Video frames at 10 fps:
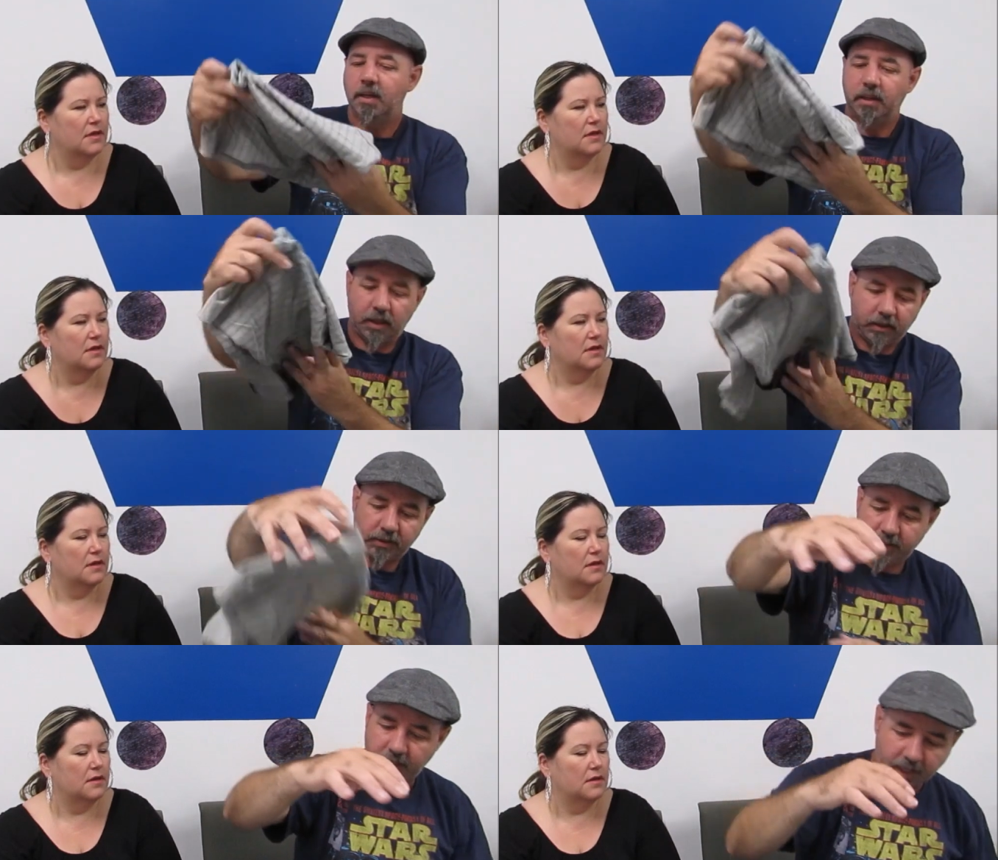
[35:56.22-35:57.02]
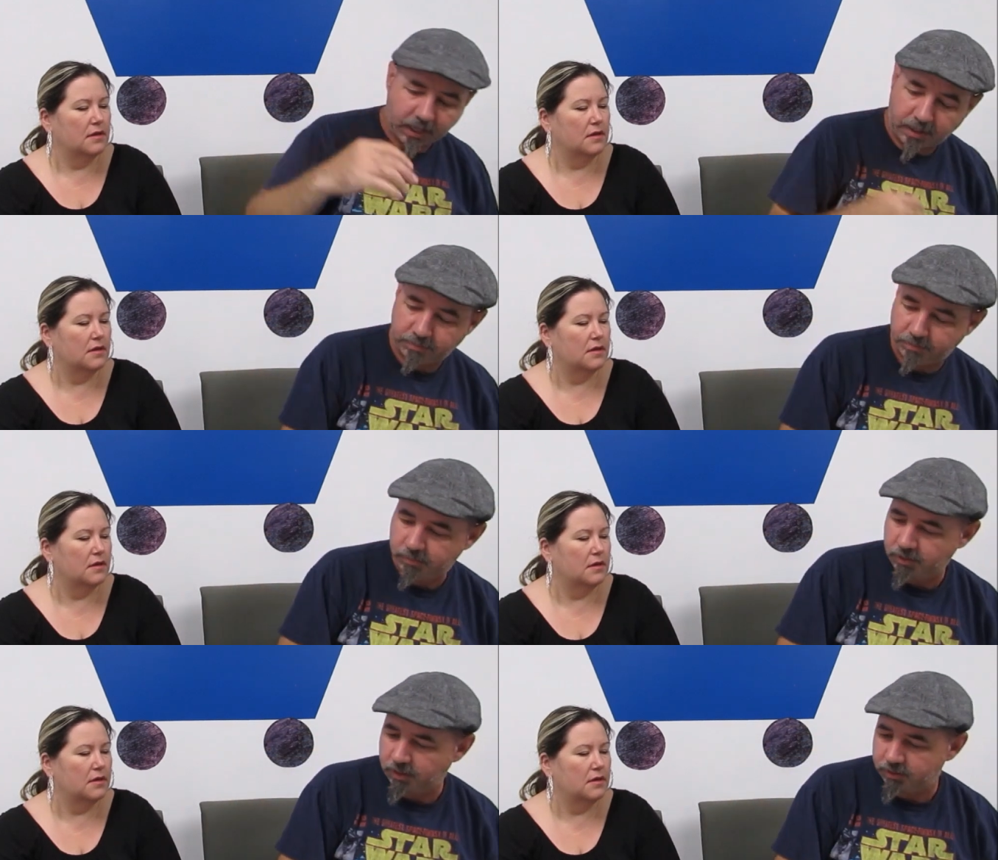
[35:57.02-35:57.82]
Speaker 1: Another top.
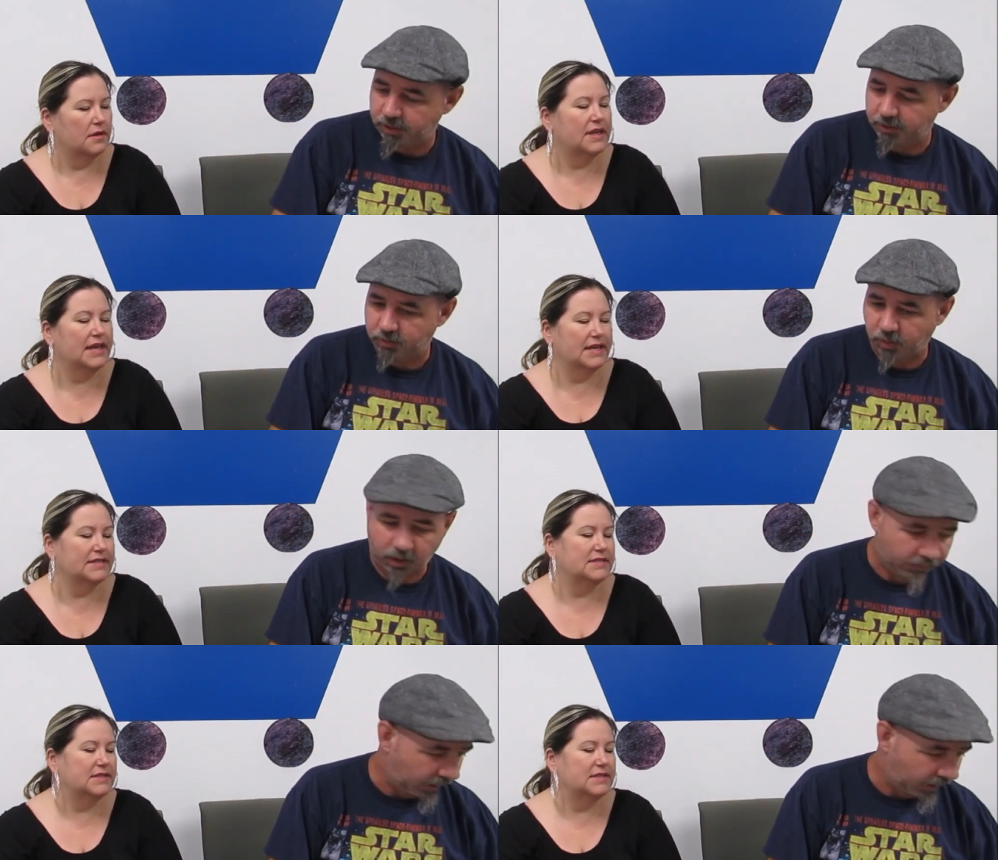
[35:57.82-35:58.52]
It's size kids. 12.